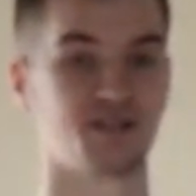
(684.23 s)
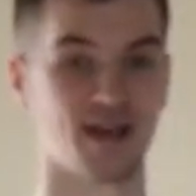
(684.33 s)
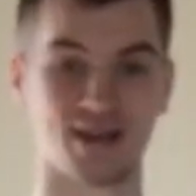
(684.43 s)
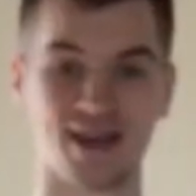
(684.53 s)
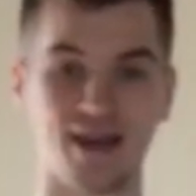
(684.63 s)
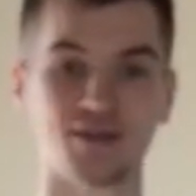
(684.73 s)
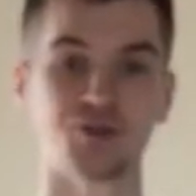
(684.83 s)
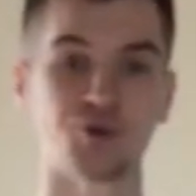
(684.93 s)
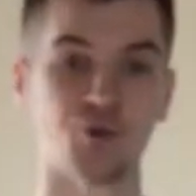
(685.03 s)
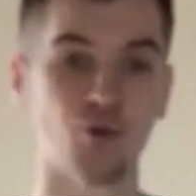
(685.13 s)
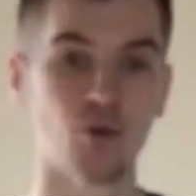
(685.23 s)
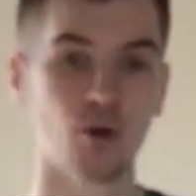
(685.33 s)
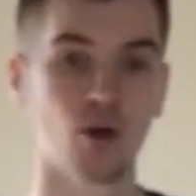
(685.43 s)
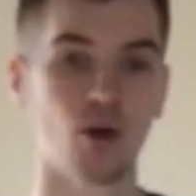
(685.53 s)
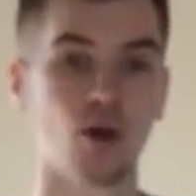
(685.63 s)
they can do
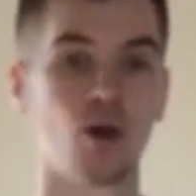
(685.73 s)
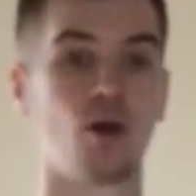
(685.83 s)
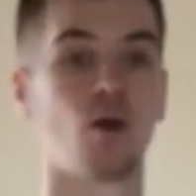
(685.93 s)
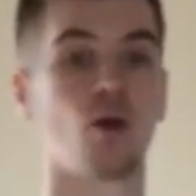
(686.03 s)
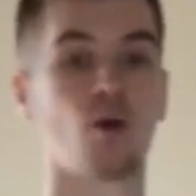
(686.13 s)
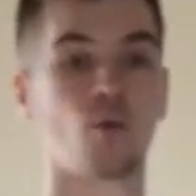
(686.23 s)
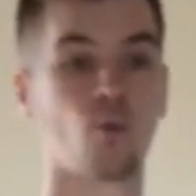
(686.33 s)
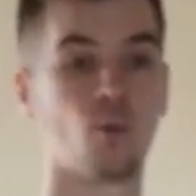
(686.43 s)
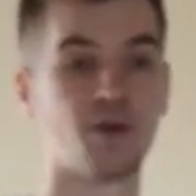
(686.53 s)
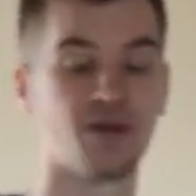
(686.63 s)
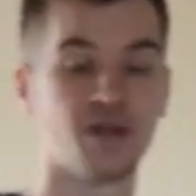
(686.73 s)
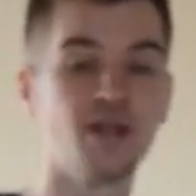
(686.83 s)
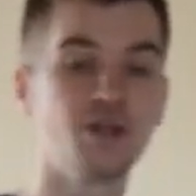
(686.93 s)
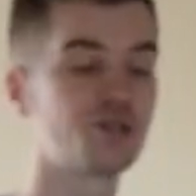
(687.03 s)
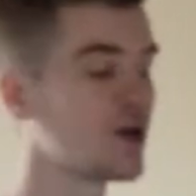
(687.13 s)
with
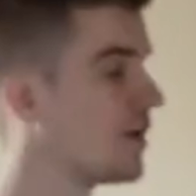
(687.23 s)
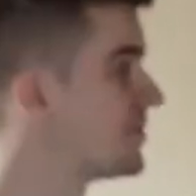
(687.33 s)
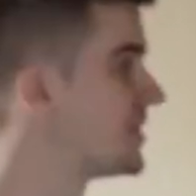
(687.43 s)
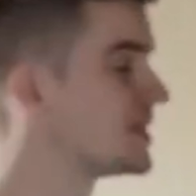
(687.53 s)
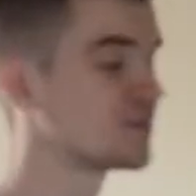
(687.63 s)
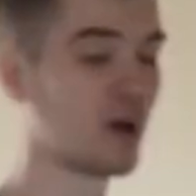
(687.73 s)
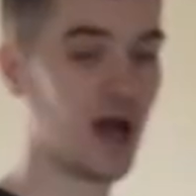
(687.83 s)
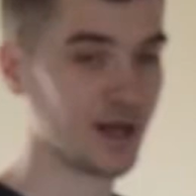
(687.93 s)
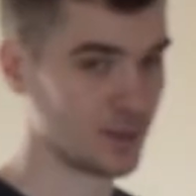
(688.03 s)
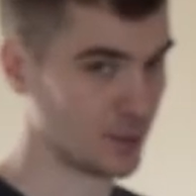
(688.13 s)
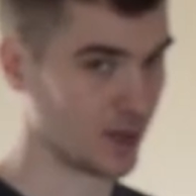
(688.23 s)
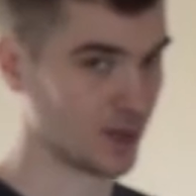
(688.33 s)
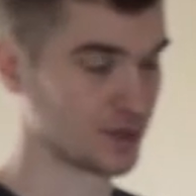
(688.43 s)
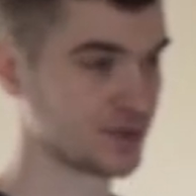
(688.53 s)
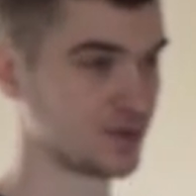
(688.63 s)
each of these body
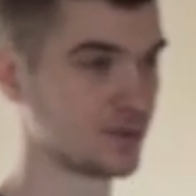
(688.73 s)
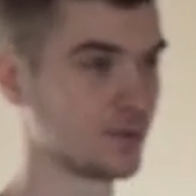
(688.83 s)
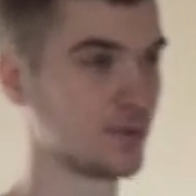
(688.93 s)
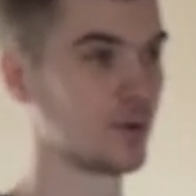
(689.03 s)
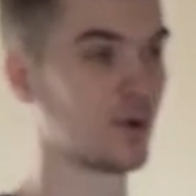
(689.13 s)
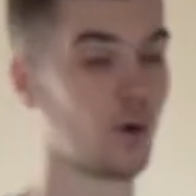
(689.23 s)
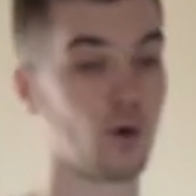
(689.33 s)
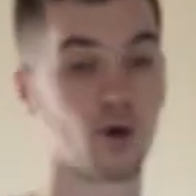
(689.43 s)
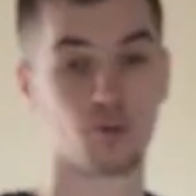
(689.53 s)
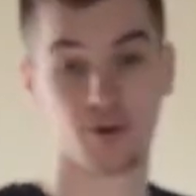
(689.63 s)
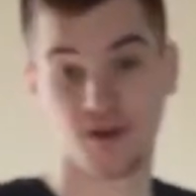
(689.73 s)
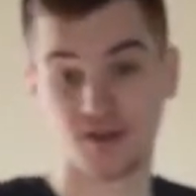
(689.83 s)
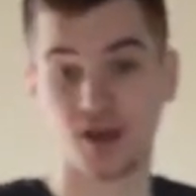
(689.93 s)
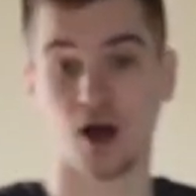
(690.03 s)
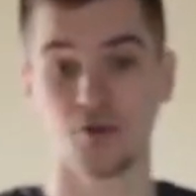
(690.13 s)
parts, or with
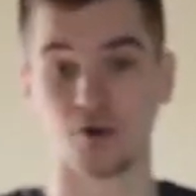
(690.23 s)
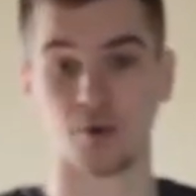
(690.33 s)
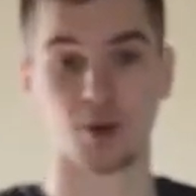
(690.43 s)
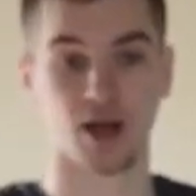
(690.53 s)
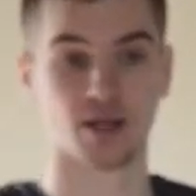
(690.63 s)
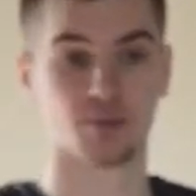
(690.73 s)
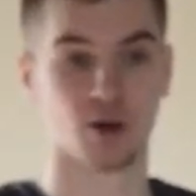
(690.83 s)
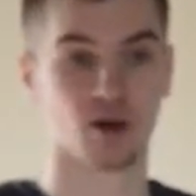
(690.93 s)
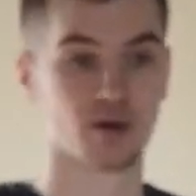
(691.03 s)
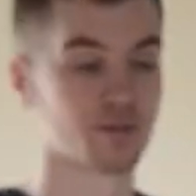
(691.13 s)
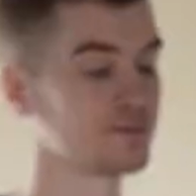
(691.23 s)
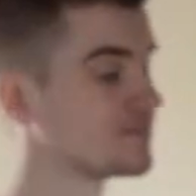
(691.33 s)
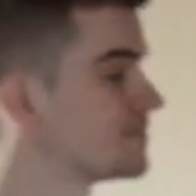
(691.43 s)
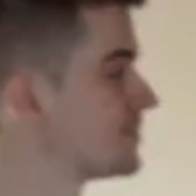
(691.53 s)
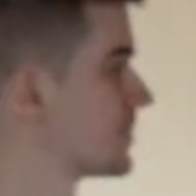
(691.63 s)
any other body part.
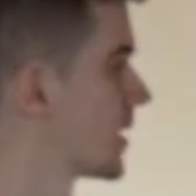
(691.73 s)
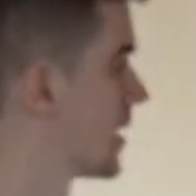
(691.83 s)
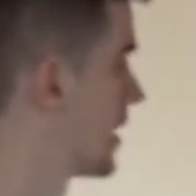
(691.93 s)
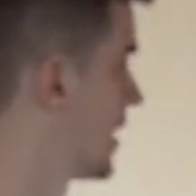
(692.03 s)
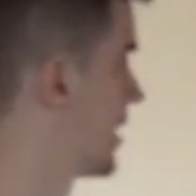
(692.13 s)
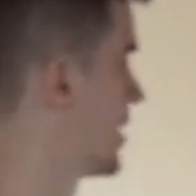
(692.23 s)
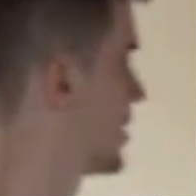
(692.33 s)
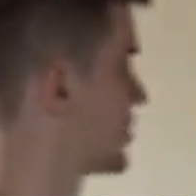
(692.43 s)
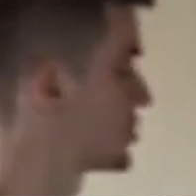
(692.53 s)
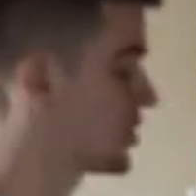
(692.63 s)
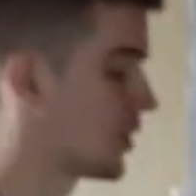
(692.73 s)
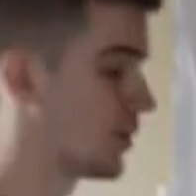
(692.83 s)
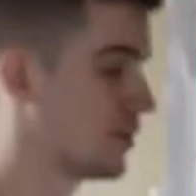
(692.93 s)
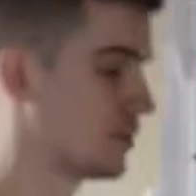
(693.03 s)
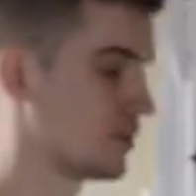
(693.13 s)

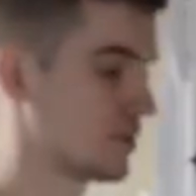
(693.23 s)
So,